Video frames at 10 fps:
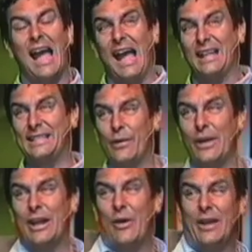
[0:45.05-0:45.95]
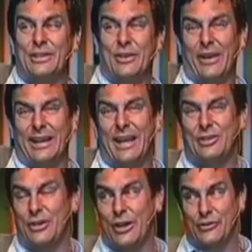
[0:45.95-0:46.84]
And so we go into her
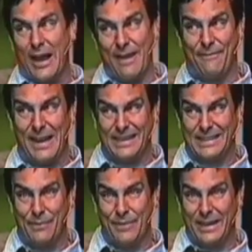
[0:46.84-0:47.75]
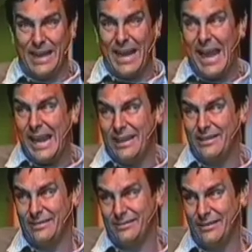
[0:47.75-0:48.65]
kitchen to try and find something to eat.
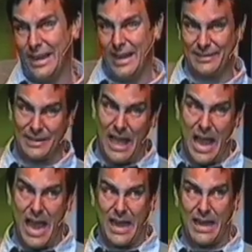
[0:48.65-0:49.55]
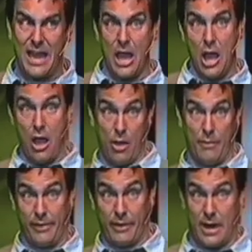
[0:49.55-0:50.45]
And it's like, oh
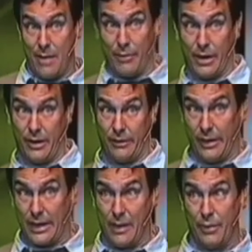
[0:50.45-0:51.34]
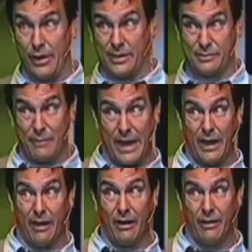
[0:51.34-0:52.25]
Mother Hubbard, the cupboard is
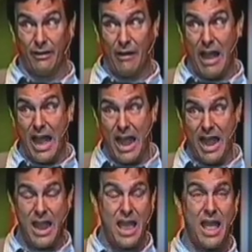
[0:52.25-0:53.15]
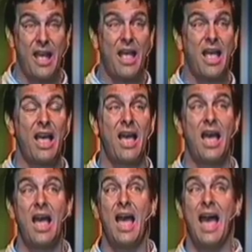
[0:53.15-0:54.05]
bare, right?
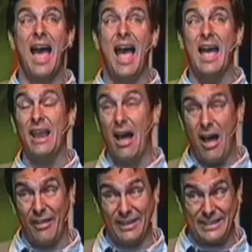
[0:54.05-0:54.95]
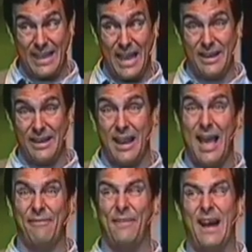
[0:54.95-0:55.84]
And all of a sudden,
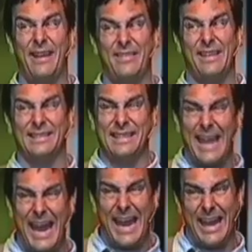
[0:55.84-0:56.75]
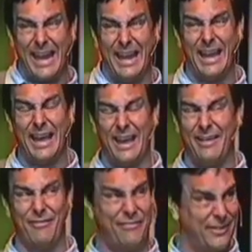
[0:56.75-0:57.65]
I find this can
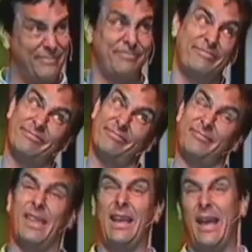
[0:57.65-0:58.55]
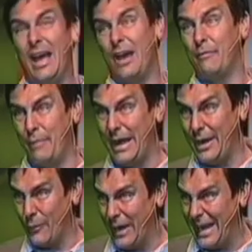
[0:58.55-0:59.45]
of
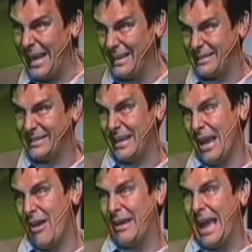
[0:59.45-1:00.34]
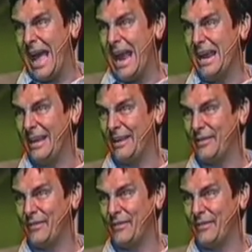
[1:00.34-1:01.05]
Beenie Weenies, okay?